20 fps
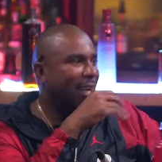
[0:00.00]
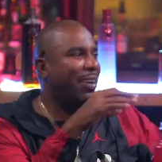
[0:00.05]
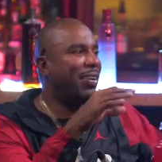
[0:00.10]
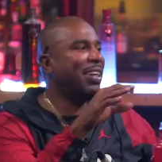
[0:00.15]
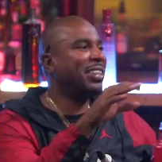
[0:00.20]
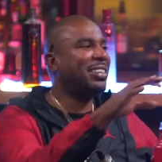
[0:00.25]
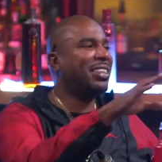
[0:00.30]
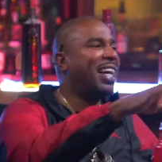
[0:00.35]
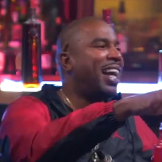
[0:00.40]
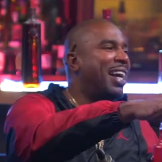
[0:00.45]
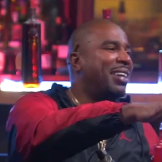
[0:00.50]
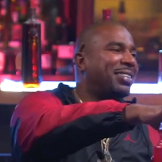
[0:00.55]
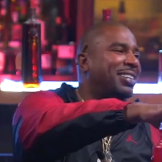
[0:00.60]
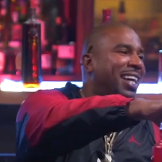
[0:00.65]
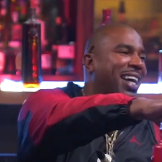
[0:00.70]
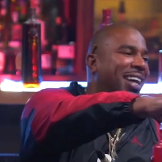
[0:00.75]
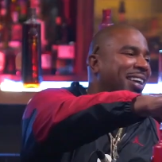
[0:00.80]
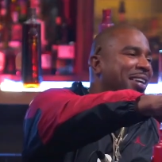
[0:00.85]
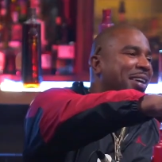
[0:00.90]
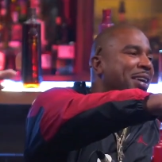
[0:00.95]
All right, nah, stop,
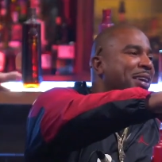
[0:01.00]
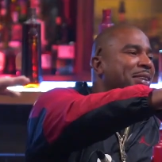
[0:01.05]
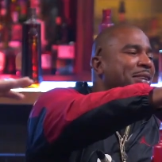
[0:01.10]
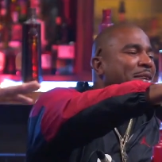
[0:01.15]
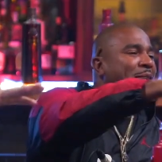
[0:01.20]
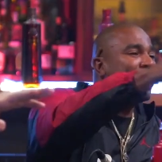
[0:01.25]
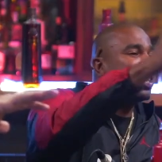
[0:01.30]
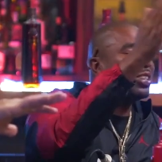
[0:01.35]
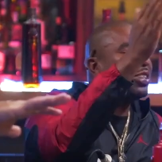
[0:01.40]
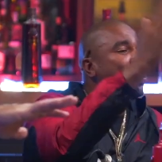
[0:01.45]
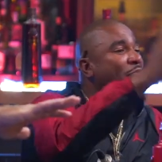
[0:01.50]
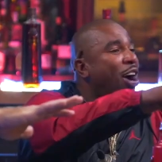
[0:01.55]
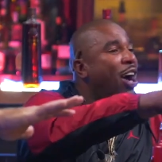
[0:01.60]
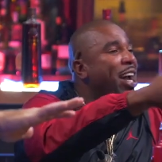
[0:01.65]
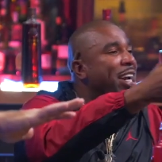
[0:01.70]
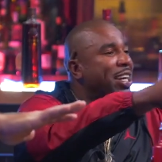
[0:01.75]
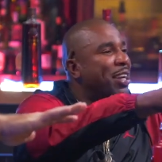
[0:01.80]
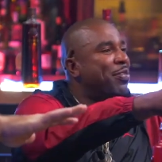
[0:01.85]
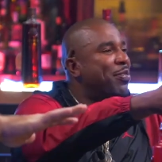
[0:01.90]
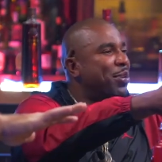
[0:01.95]
stop. Yeah, we no, get it. We
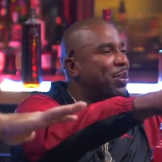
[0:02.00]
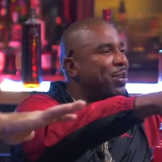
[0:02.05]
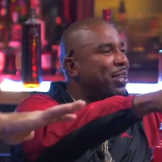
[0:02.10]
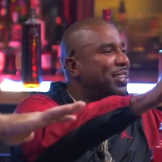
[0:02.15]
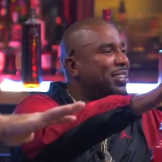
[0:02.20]
get it.